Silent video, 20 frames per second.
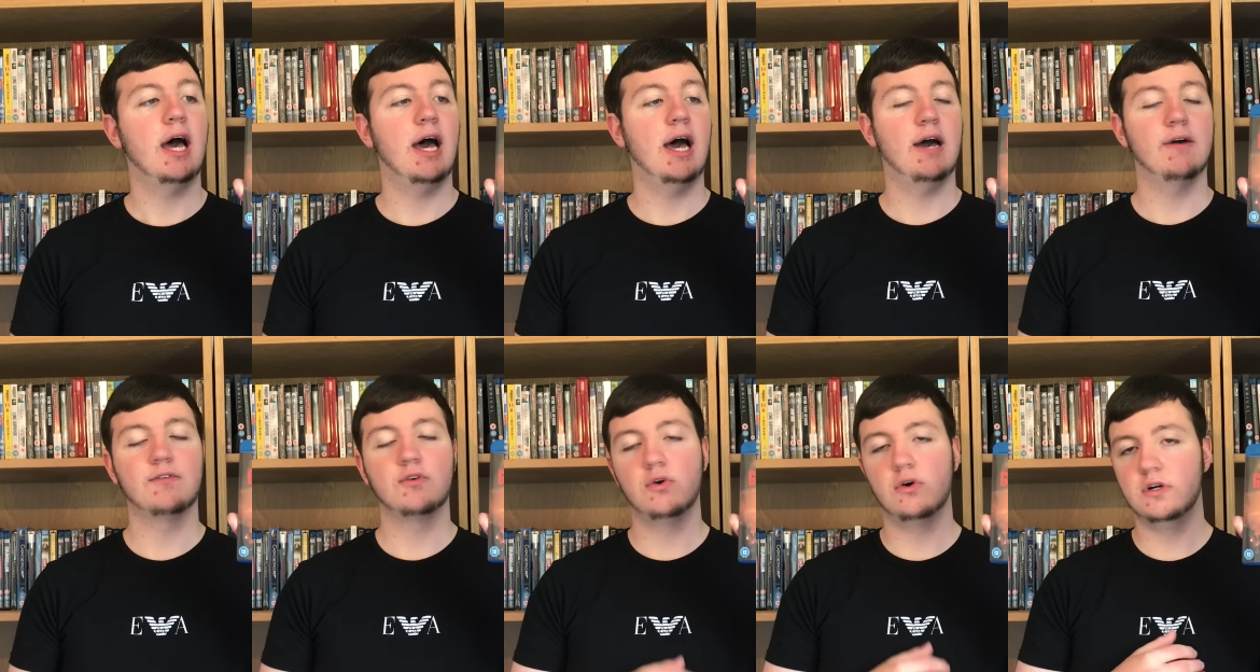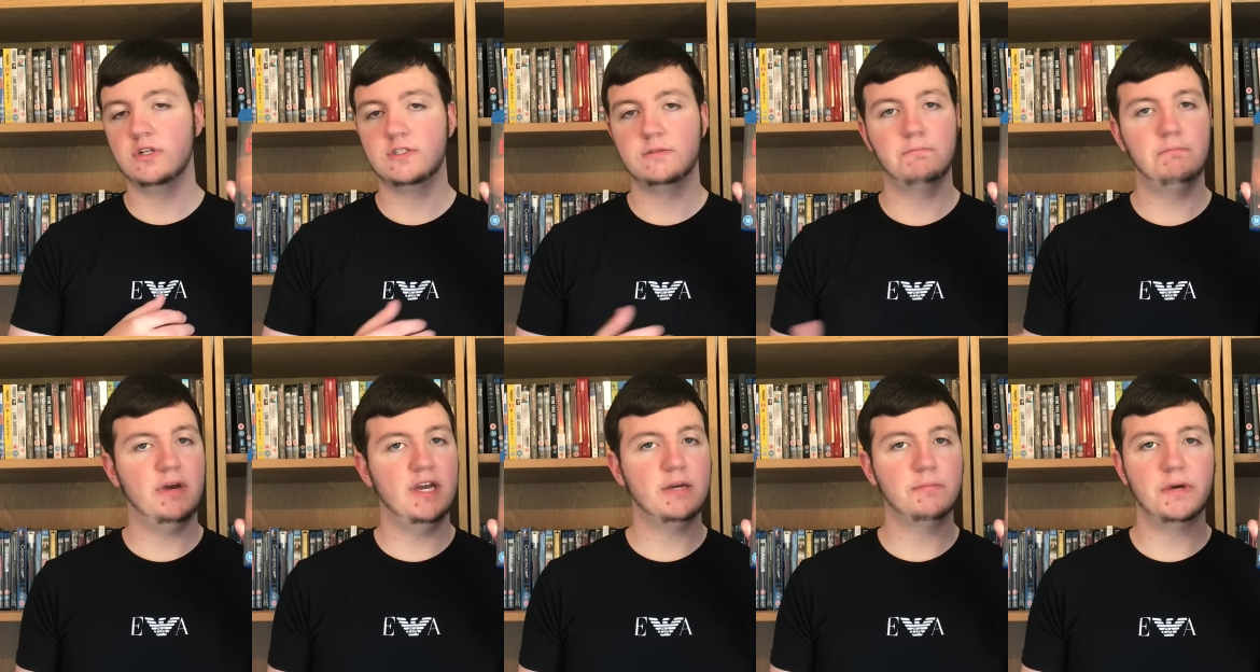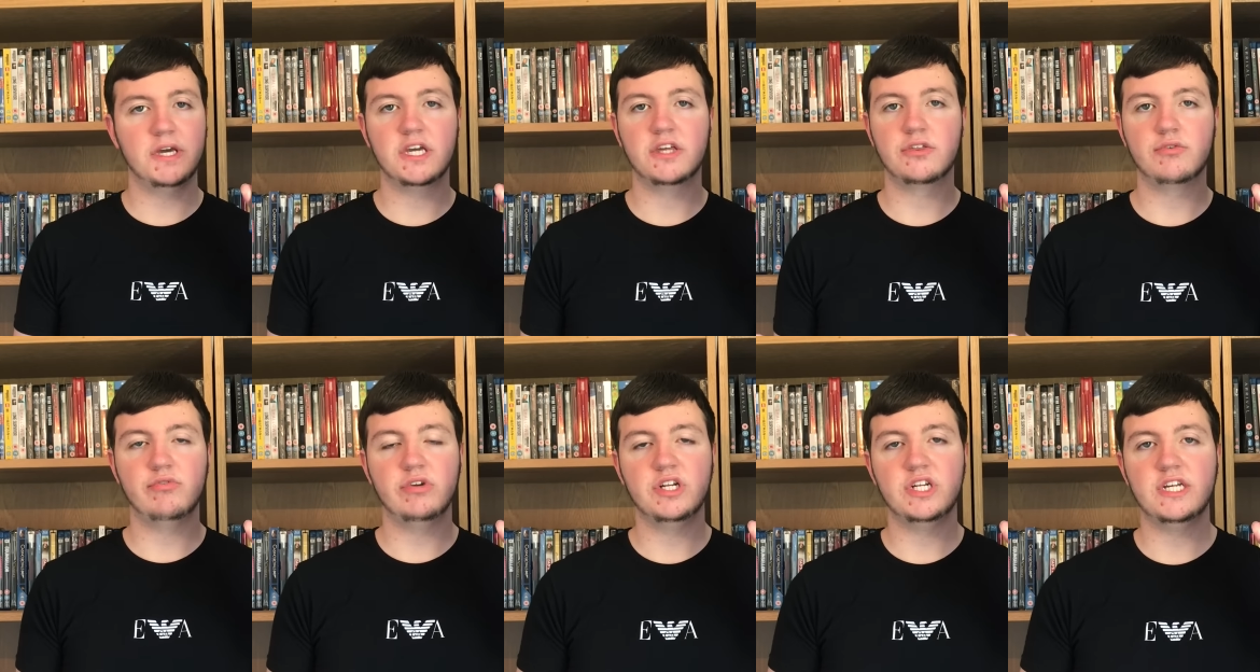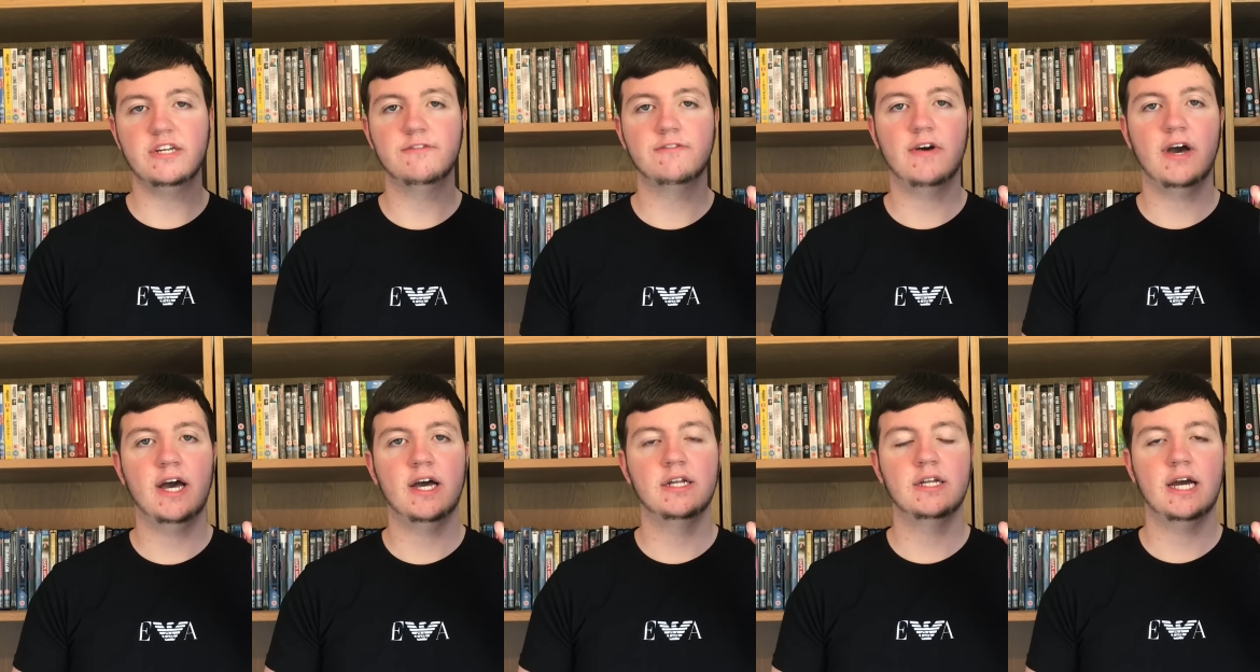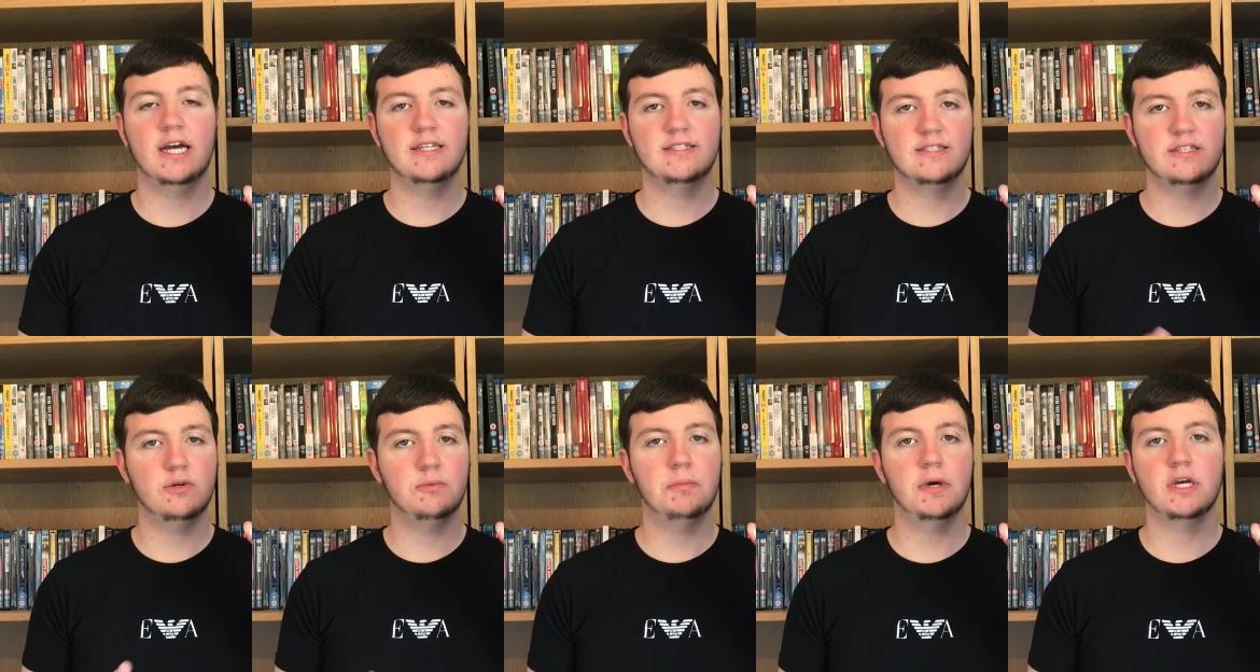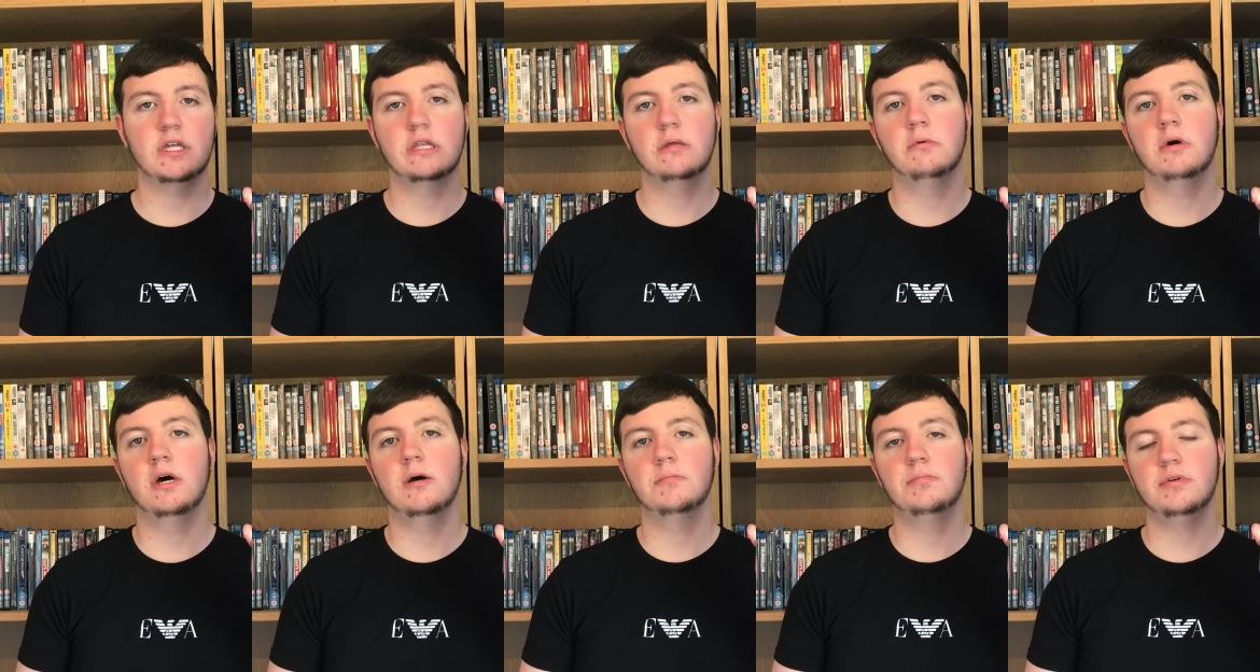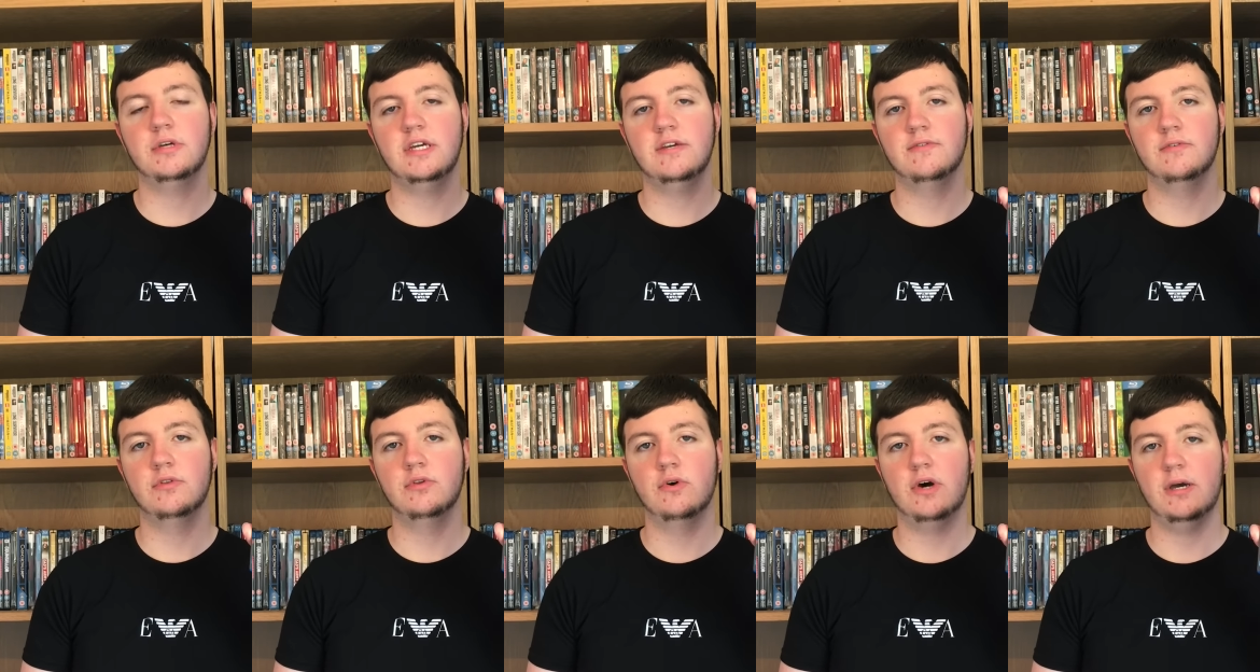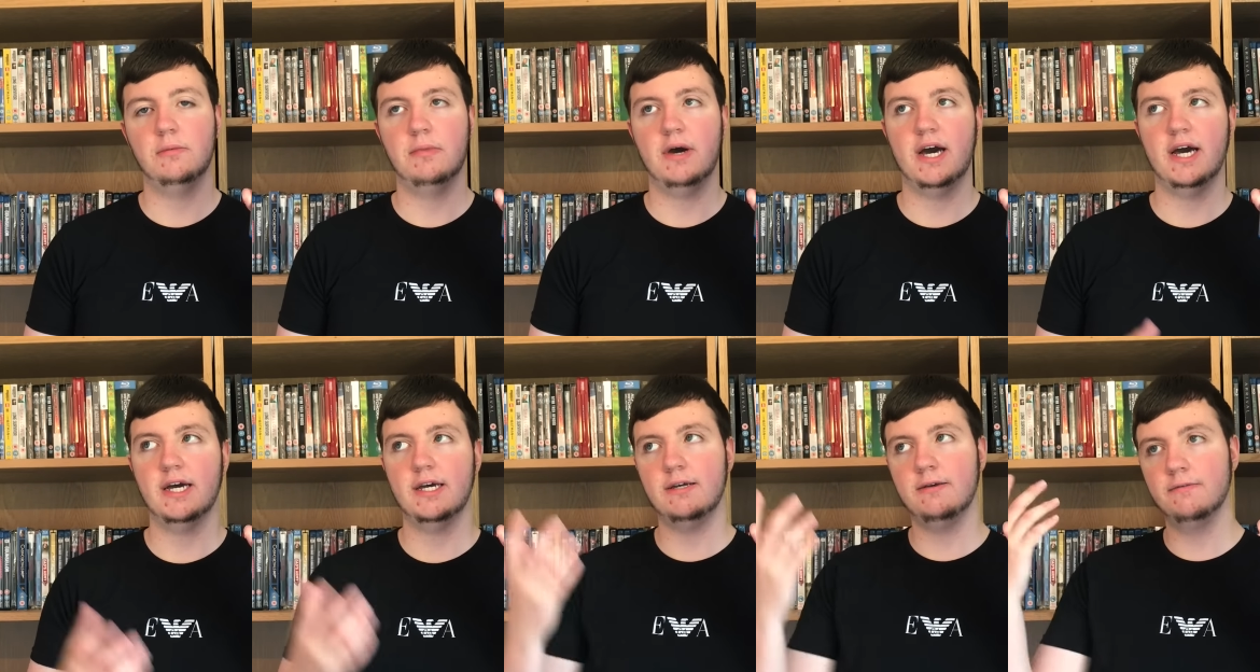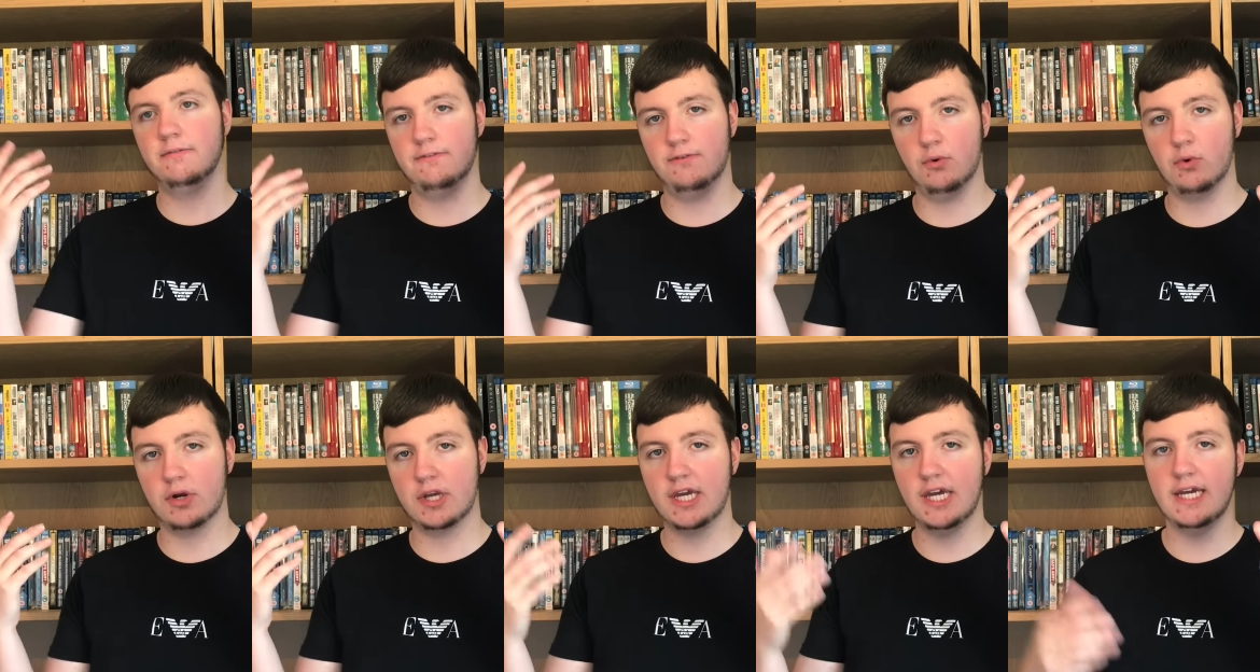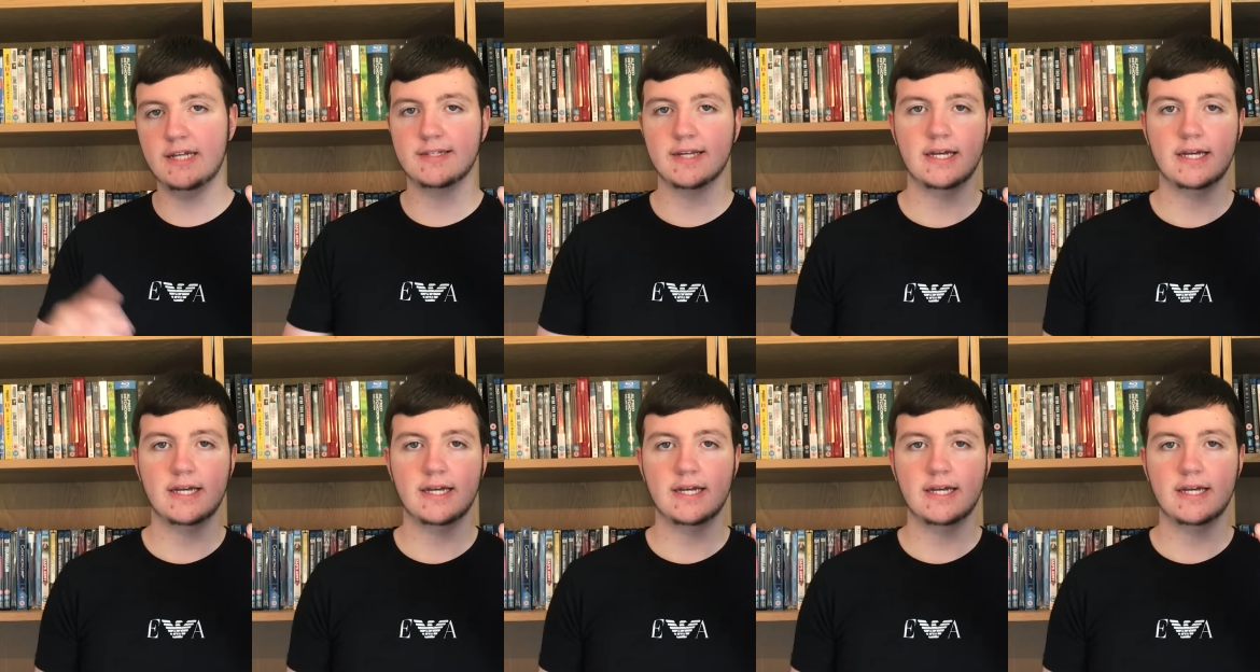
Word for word: Uh, of course, big big three D fan. I still pick them up even though I buy four K